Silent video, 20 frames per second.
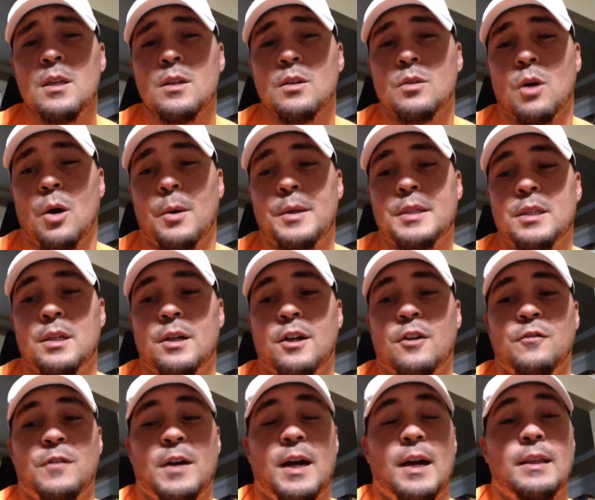So always
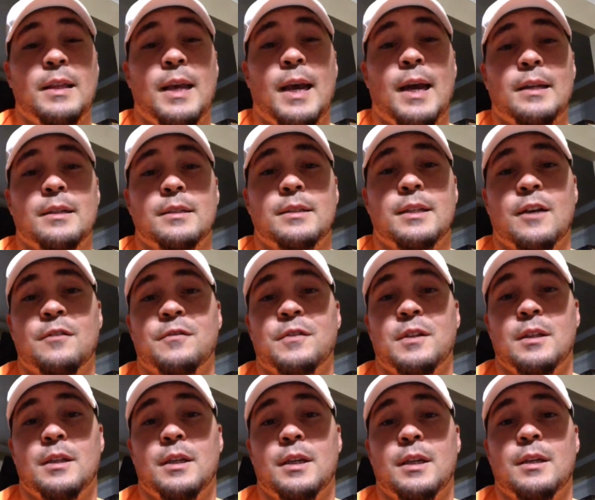clarifying that is
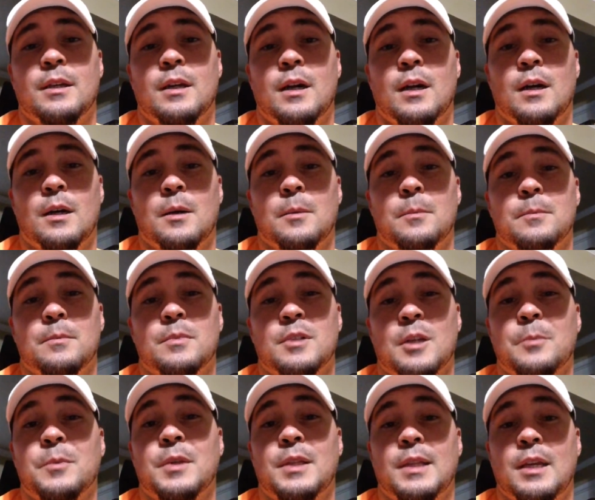definitely
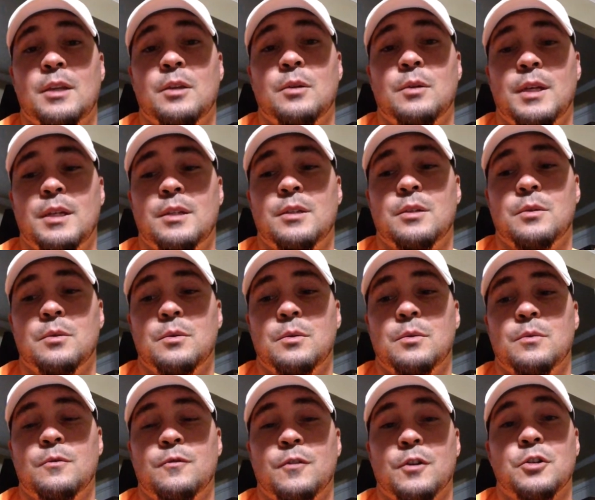something that you need
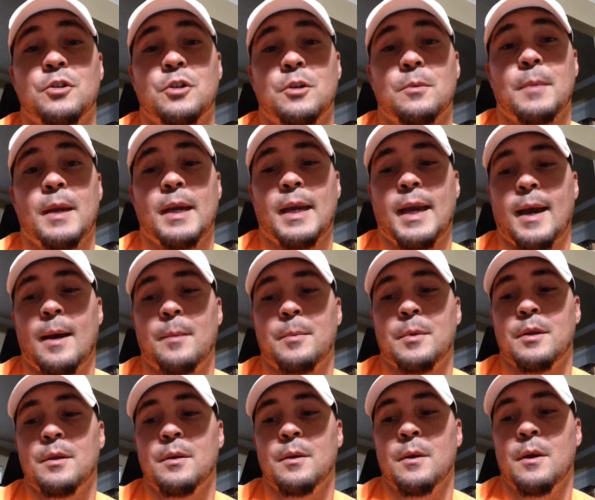to for sure make
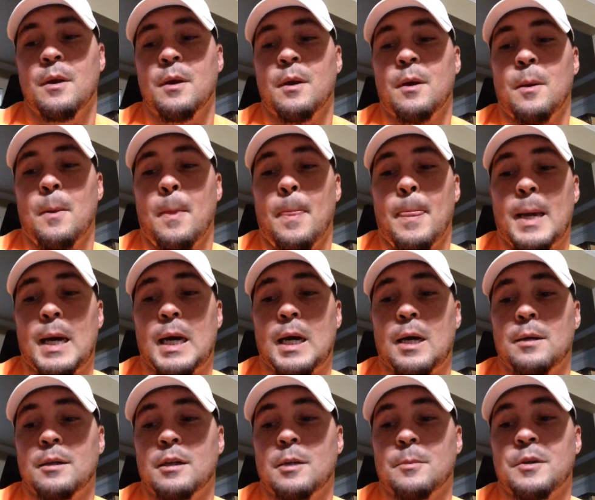happen.
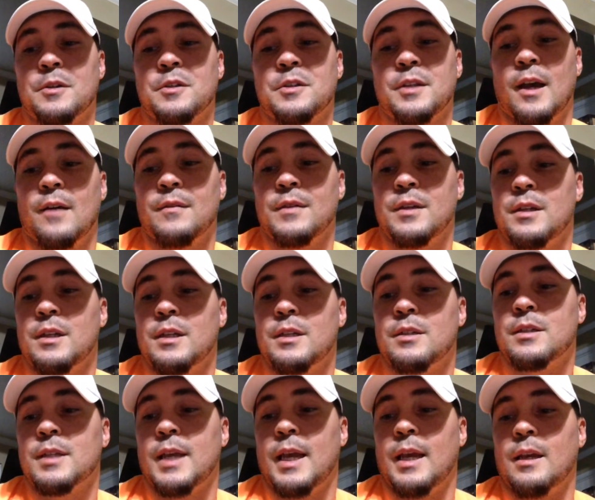Number 7
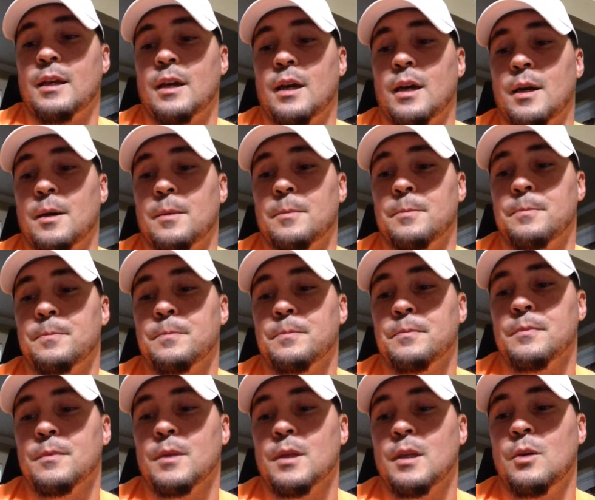is
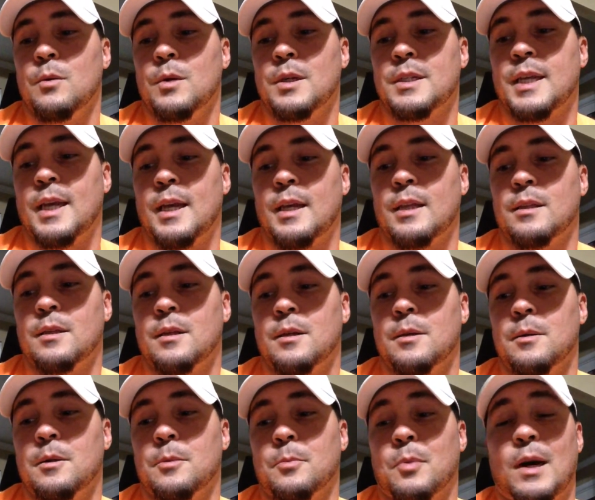you want to take
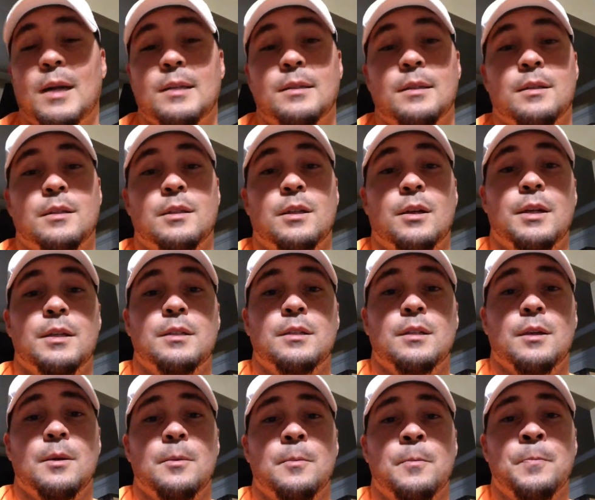the process
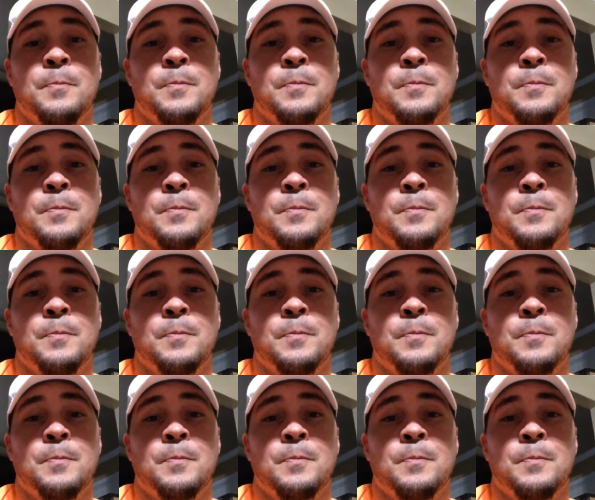seriously.